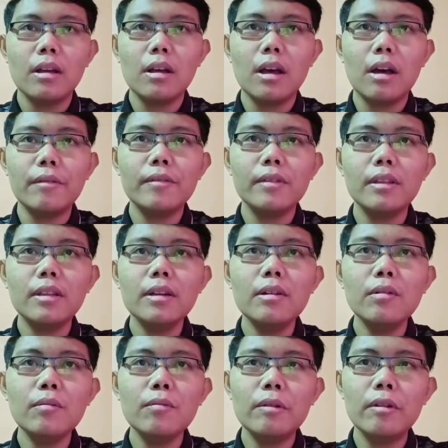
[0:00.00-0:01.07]

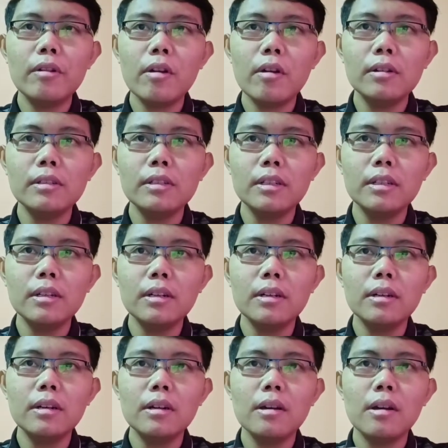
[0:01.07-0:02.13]
After we record
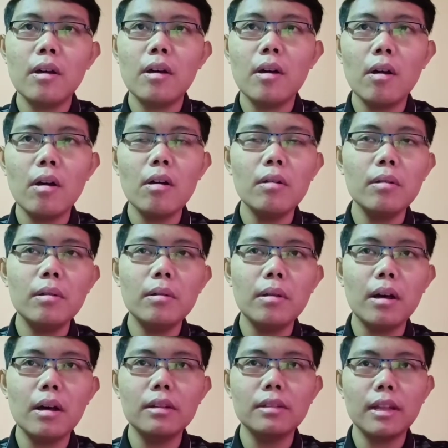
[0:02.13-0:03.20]
the all
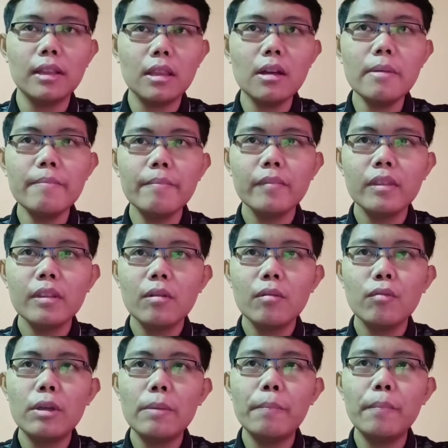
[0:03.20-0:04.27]
data,
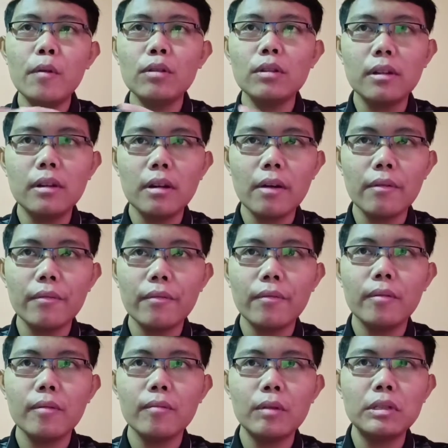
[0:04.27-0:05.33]
we plot the graph,
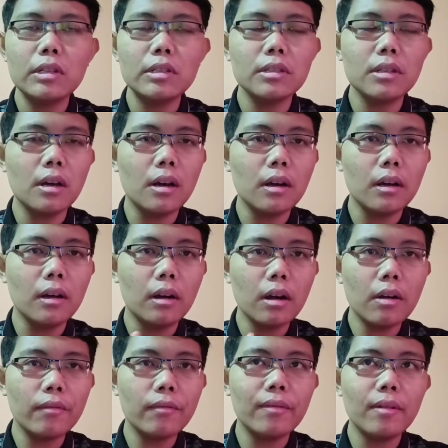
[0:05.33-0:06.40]
which is
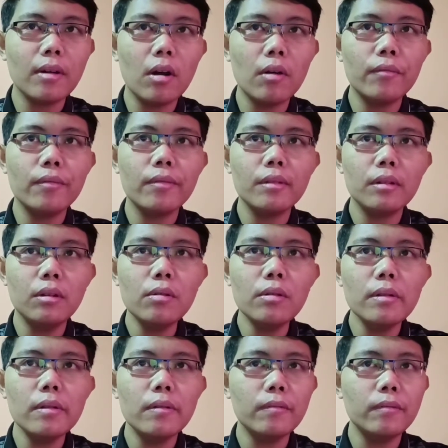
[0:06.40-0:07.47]
graph of load
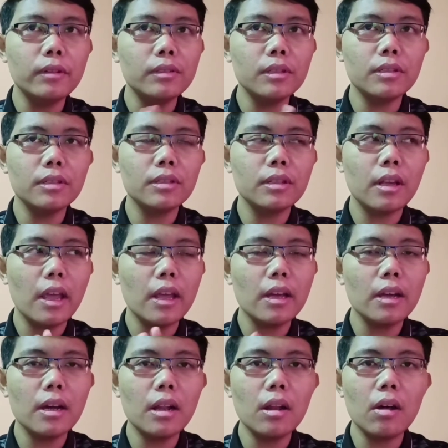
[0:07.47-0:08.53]
versus
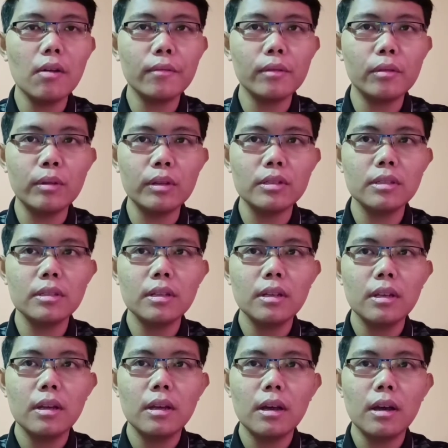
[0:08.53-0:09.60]
angle of twist
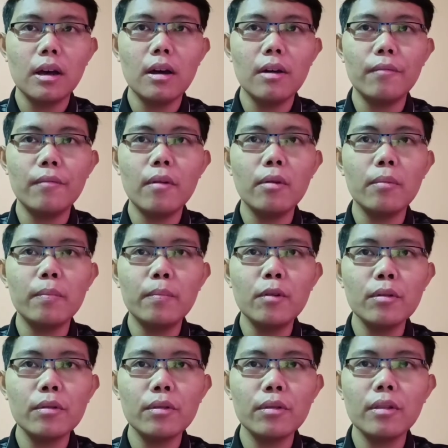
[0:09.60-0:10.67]
for
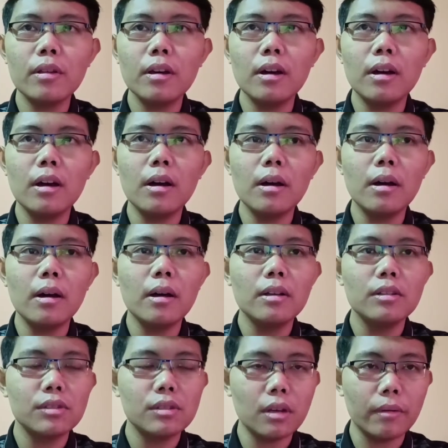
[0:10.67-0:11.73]
both
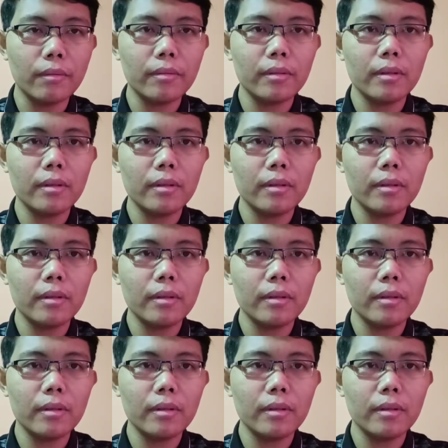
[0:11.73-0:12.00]
shaft.